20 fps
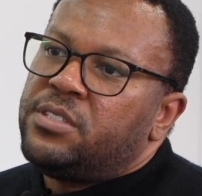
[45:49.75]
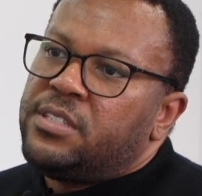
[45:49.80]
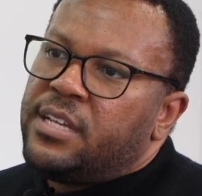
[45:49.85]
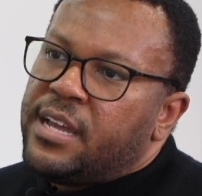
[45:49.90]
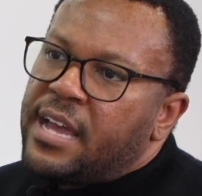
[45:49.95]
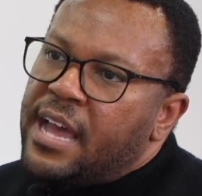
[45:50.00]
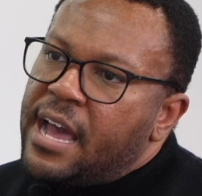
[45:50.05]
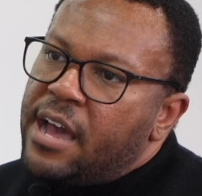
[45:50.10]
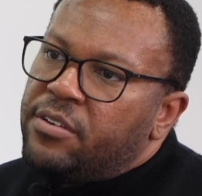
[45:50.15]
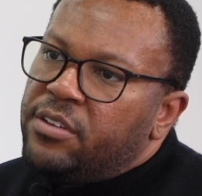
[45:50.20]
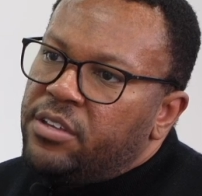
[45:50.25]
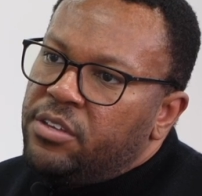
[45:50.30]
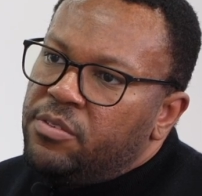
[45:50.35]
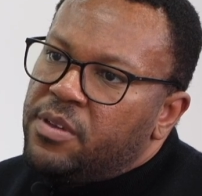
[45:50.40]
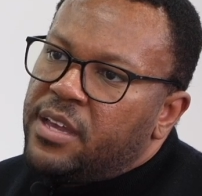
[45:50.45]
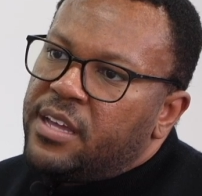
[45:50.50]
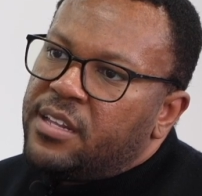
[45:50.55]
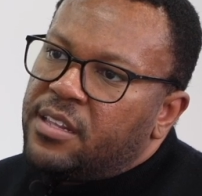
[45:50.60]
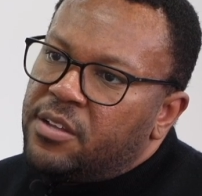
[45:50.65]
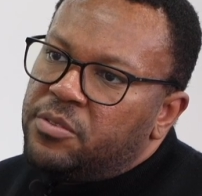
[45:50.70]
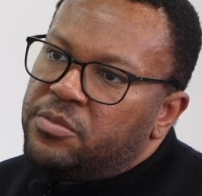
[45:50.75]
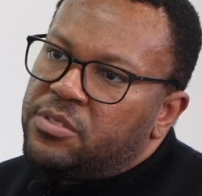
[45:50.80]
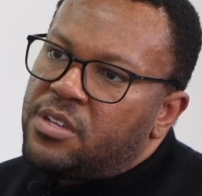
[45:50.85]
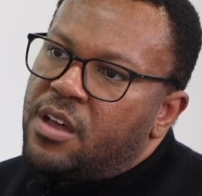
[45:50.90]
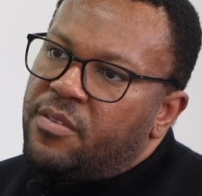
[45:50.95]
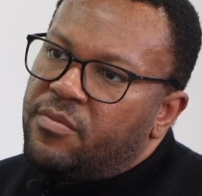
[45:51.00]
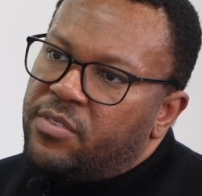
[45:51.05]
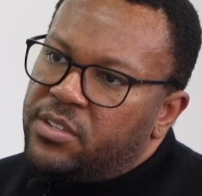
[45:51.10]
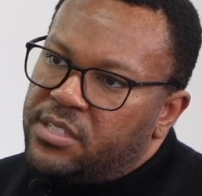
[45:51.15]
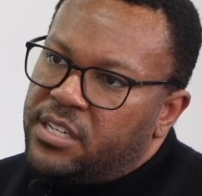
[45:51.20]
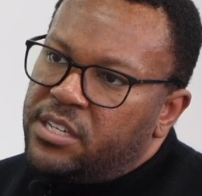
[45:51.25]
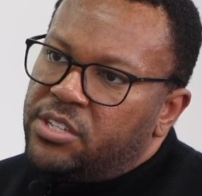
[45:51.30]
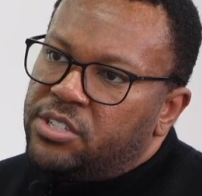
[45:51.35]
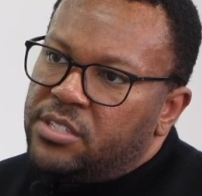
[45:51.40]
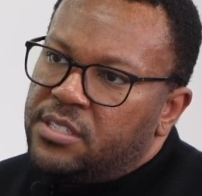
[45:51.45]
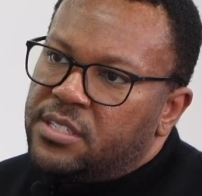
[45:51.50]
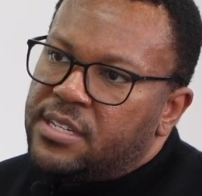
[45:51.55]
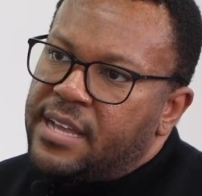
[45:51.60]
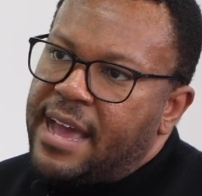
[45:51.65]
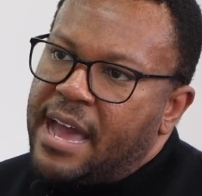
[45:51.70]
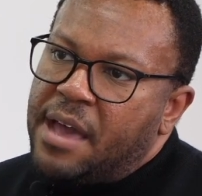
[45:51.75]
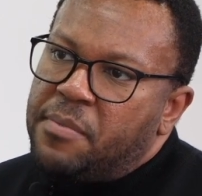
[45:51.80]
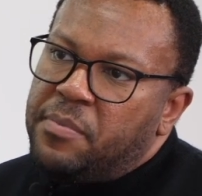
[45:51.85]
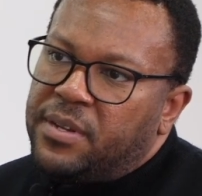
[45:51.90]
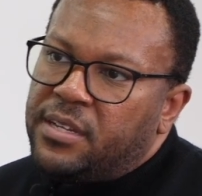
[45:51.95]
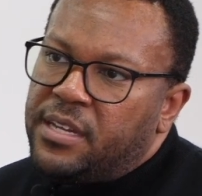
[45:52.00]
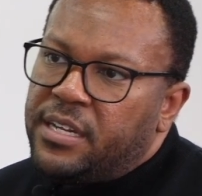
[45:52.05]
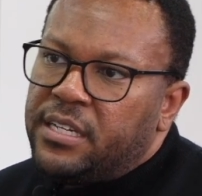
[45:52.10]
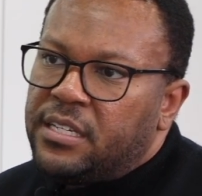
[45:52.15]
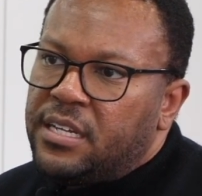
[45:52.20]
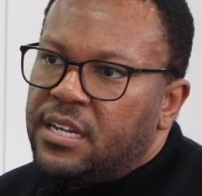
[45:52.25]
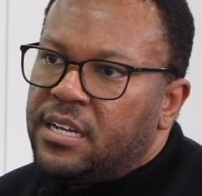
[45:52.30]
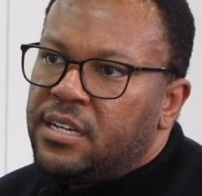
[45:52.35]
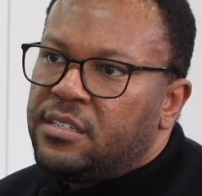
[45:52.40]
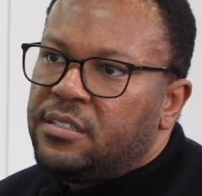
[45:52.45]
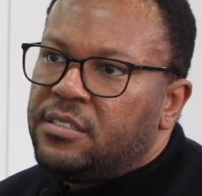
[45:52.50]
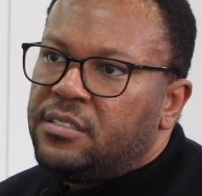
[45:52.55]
like how do you get those conversations to happen like that?